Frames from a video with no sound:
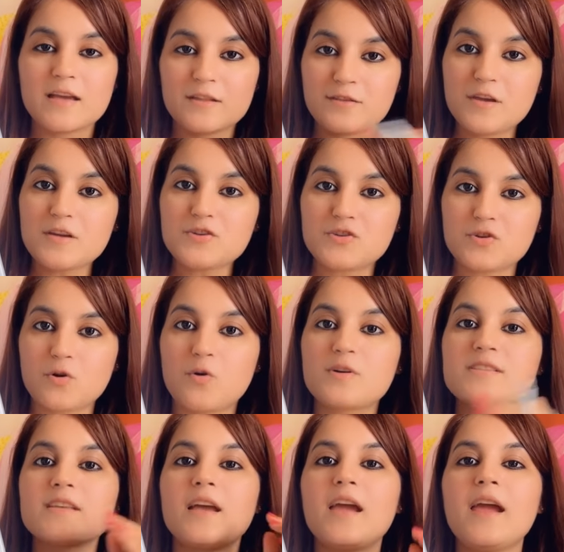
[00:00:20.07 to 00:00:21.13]
This
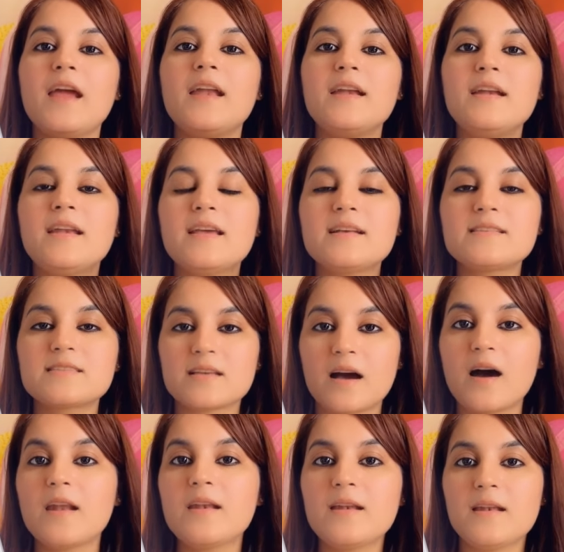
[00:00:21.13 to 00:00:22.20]
shows endless,
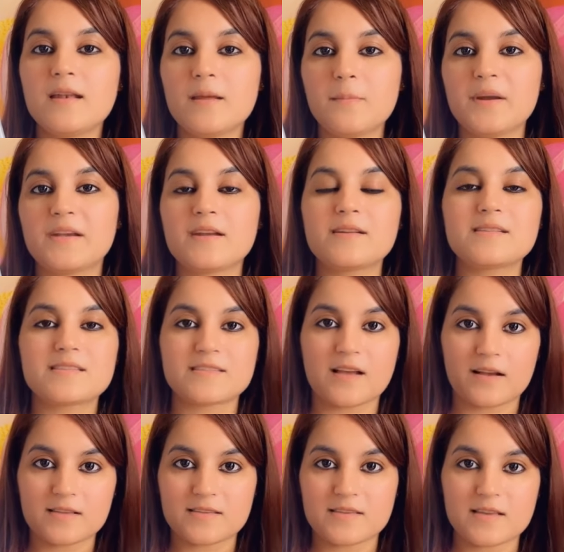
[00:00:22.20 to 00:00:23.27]
unlimited
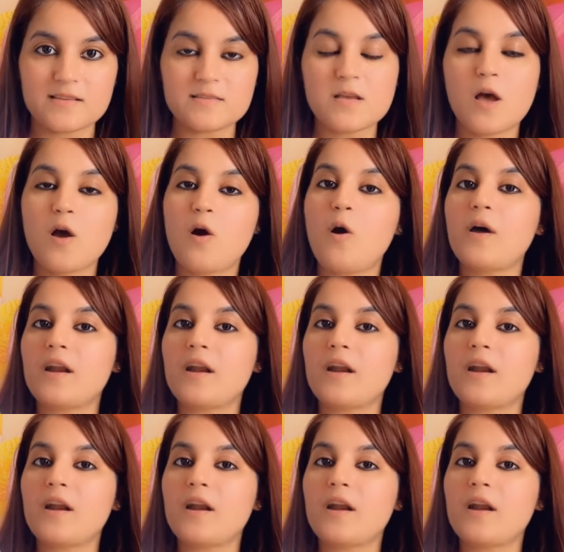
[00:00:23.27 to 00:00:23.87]
success or